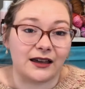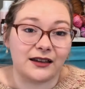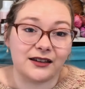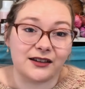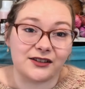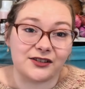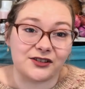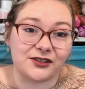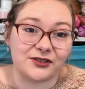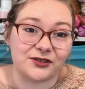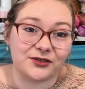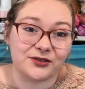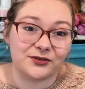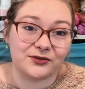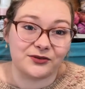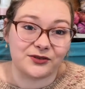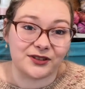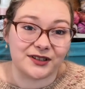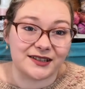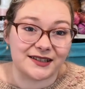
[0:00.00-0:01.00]
I just
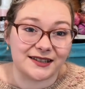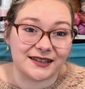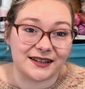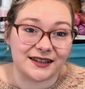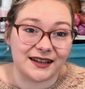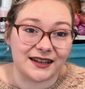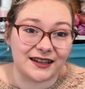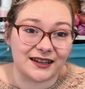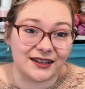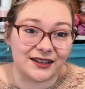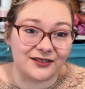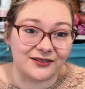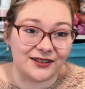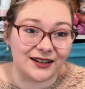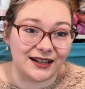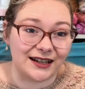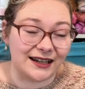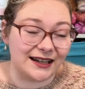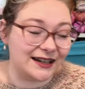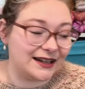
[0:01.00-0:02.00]
wanted to say thank you,
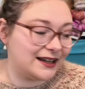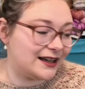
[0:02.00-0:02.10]
really.